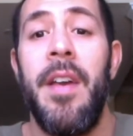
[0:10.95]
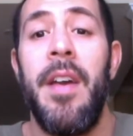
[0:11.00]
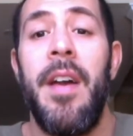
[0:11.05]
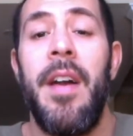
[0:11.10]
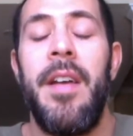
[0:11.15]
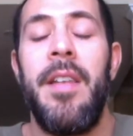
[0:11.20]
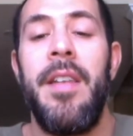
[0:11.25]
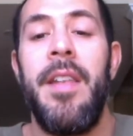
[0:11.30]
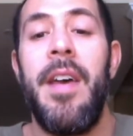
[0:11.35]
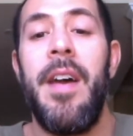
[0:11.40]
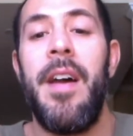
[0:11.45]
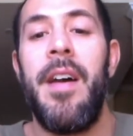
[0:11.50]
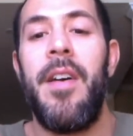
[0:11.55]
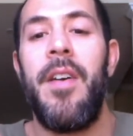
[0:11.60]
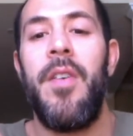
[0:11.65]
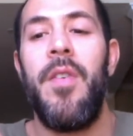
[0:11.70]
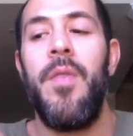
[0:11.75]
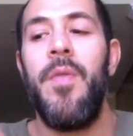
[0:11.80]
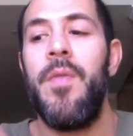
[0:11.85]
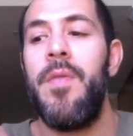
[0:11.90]
And
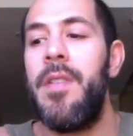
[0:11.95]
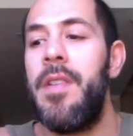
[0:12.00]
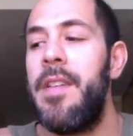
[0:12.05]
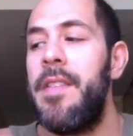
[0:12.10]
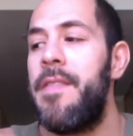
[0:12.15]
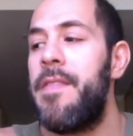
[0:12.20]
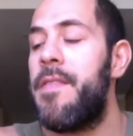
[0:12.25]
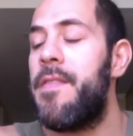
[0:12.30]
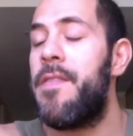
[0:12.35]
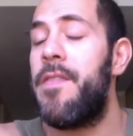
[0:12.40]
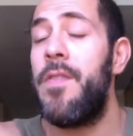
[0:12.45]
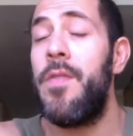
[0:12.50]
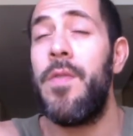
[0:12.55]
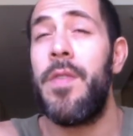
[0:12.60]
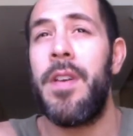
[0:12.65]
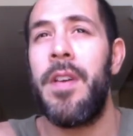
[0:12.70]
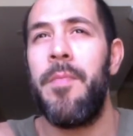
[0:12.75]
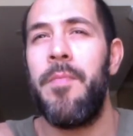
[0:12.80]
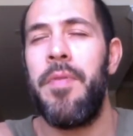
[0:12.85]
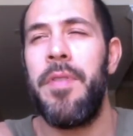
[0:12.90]
now let's do a
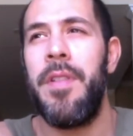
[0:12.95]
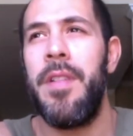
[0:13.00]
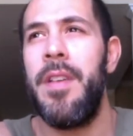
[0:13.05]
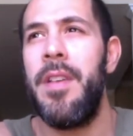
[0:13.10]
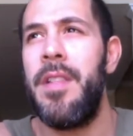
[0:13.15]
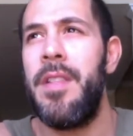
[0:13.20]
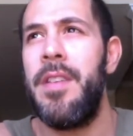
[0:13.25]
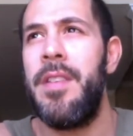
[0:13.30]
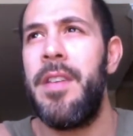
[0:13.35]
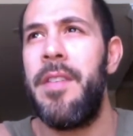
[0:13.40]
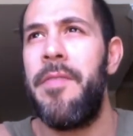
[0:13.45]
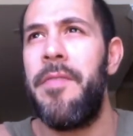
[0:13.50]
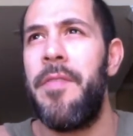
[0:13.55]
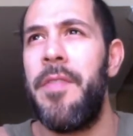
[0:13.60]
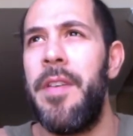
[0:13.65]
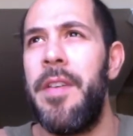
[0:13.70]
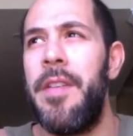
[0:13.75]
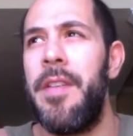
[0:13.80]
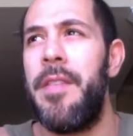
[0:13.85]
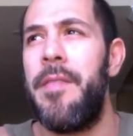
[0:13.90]
completely
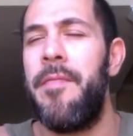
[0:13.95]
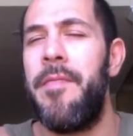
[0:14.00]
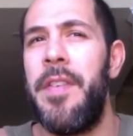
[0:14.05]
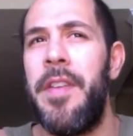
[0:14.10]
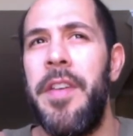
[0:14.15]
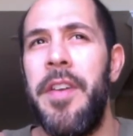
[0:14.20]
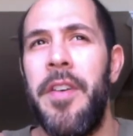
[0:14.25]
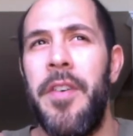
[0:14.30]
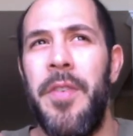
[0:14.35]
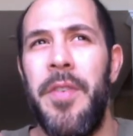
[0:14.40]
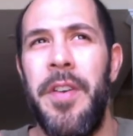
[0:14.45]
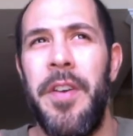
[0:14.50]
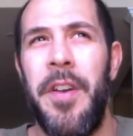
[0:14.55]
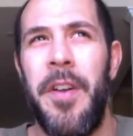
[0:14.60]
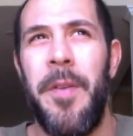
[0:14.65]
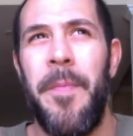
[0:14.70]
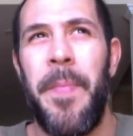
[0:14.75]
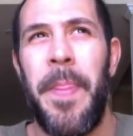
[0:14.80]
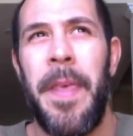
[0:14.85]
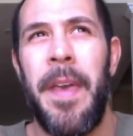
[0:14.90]
different video here.